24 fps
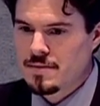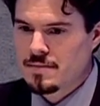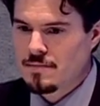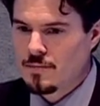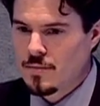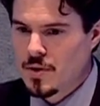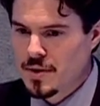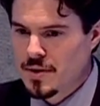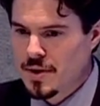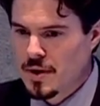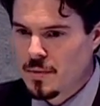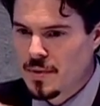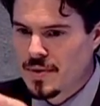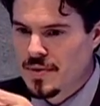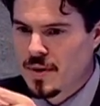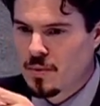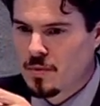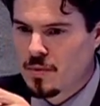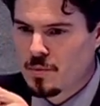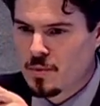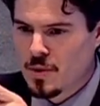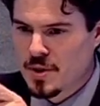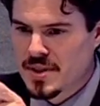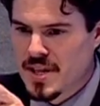Well, no, we got
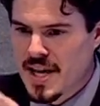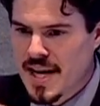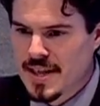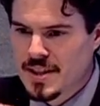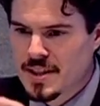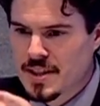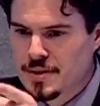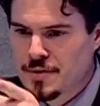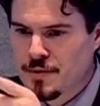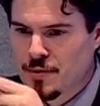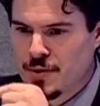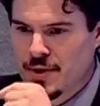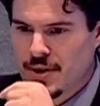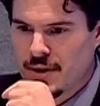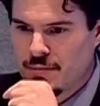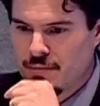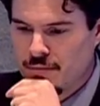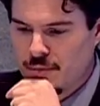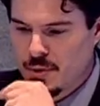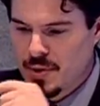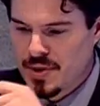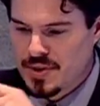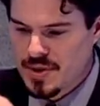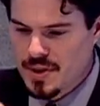one more. Tactics for
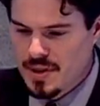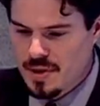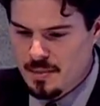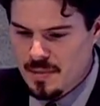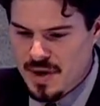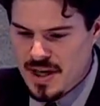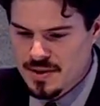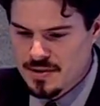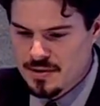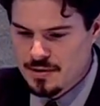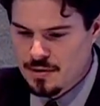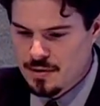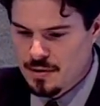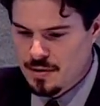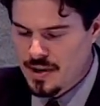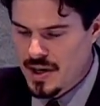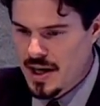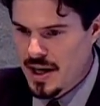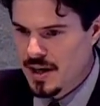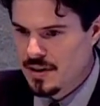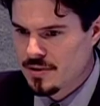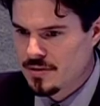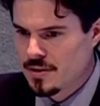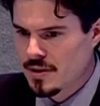influencing the message
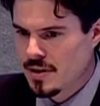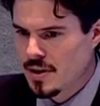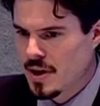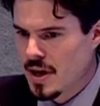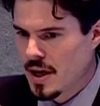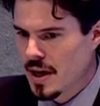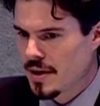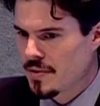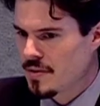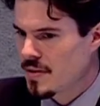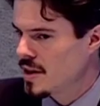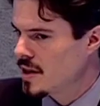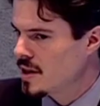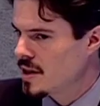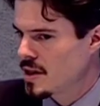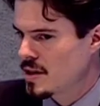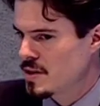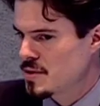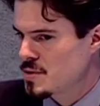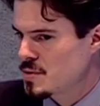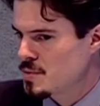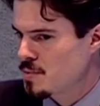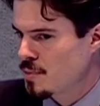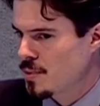creation, I think,
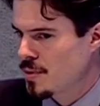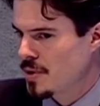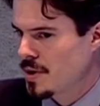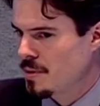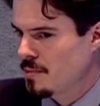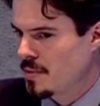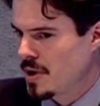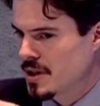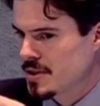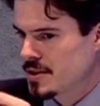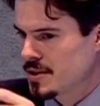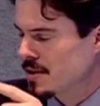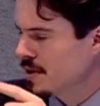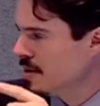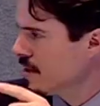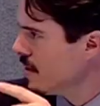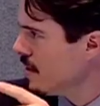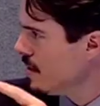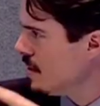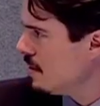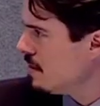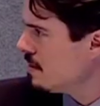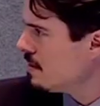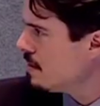is pretty much
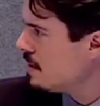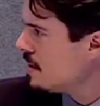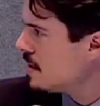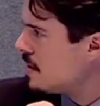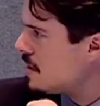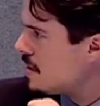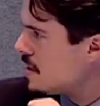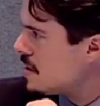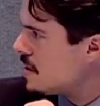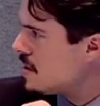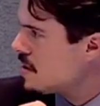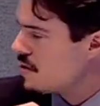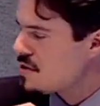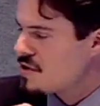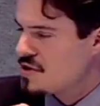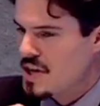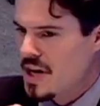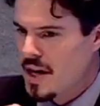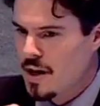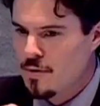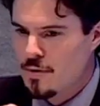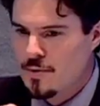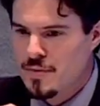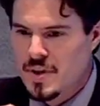the
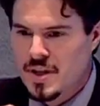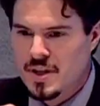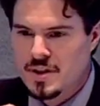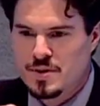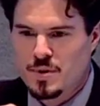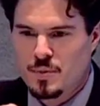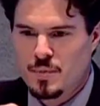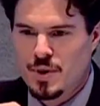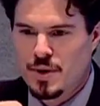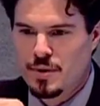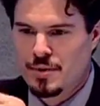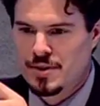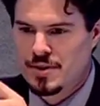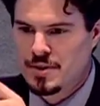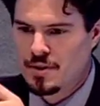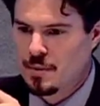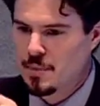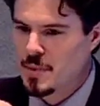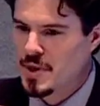standard things that we always do.